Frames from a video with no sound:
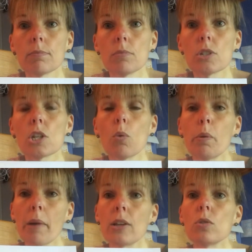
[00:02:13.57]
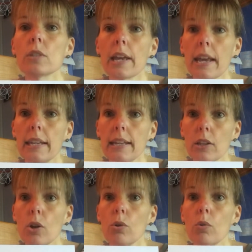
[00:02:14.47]
So we might use a
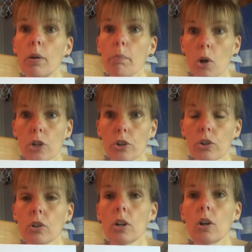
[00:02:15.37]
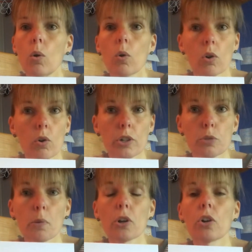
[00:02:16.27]
yellow marker or orange
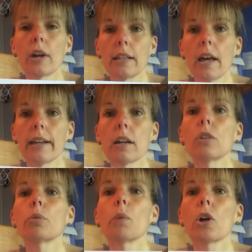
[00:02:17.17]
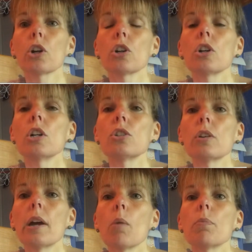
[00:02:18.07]
marker, a light colored marker, to
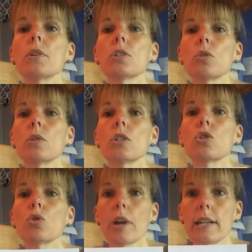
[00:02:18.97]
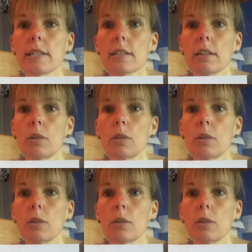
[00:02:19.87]
help the students trace.